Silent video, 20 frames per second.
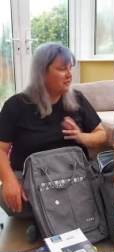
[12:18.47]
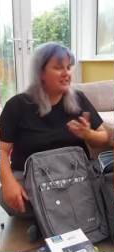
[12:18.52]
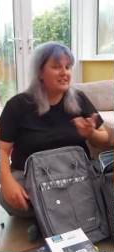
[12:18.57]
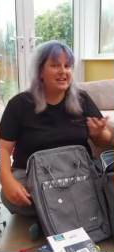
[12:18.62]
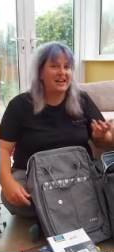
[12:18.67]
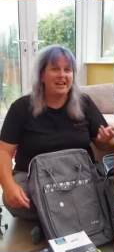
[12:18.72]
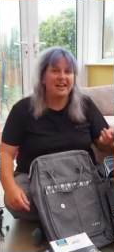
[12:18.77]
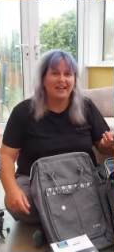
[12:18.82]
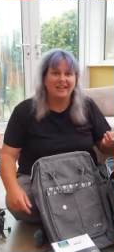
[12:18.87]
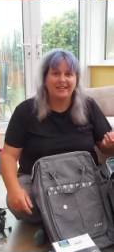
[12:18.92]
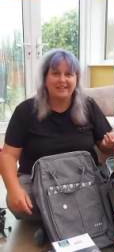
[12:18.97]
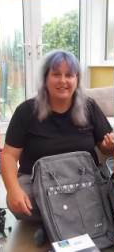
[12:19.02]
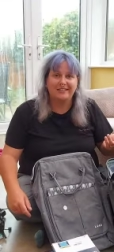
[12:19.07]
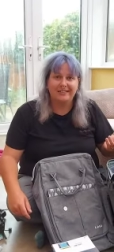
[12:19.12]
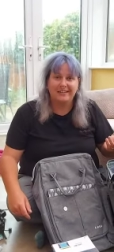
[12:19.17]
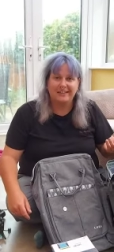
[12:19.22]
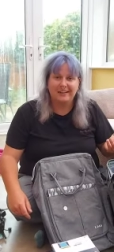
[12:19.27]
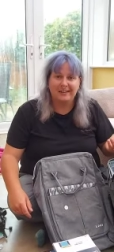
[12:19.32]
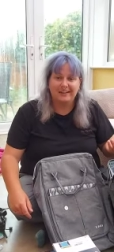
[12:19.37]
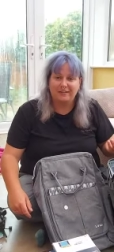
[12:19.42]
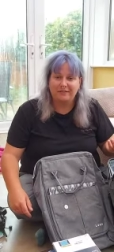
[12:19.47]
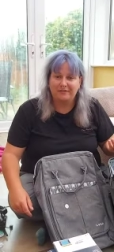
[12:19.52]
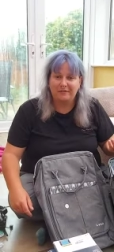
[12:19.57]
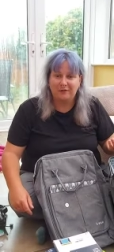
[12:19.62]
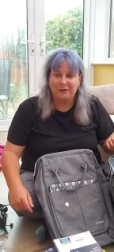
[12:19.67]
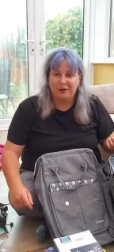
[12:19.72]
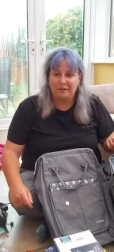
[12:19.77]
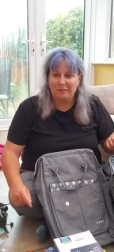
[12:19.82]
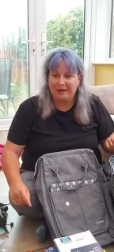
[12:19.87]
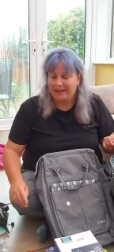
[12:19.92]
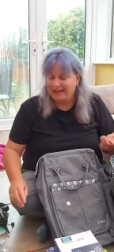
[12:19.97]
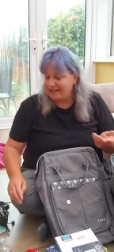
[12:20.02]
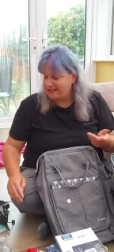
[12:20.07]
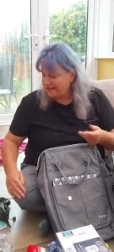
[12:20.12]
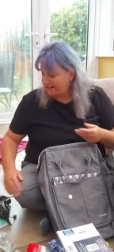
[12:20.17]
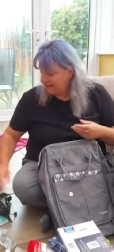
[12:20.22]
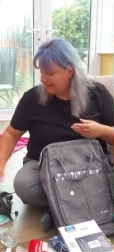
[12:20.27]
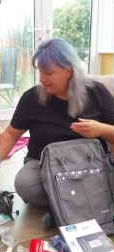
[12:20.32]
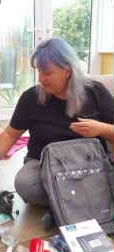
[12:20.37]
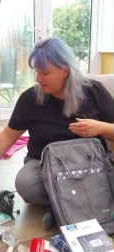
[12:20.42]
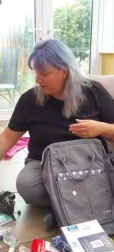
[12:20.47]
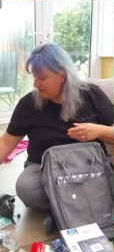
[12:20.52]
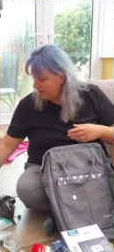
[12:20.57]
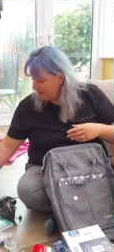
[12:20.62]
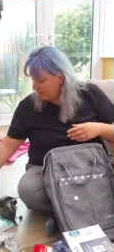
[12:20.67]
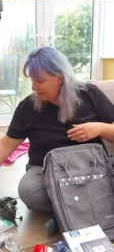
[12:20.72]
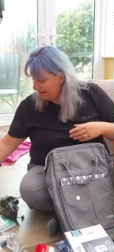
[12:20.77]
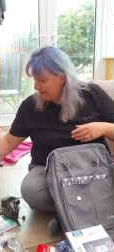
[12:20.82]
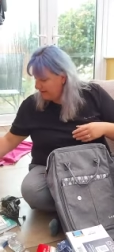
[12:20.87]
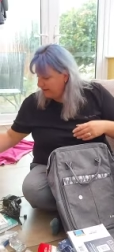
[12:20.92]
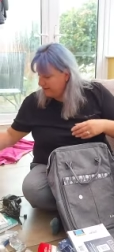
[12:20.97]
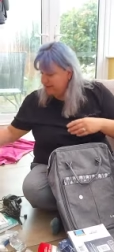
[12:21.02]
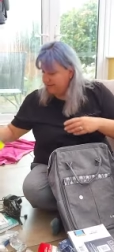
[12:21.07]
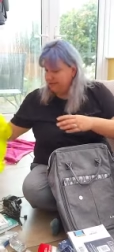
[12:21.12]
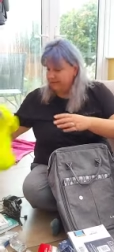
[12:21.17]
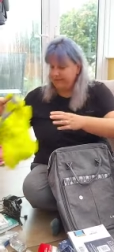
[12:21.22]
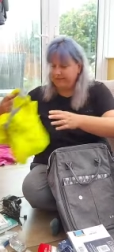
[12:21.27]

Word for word: the dentist in like 40 minutes and it's throwing me off.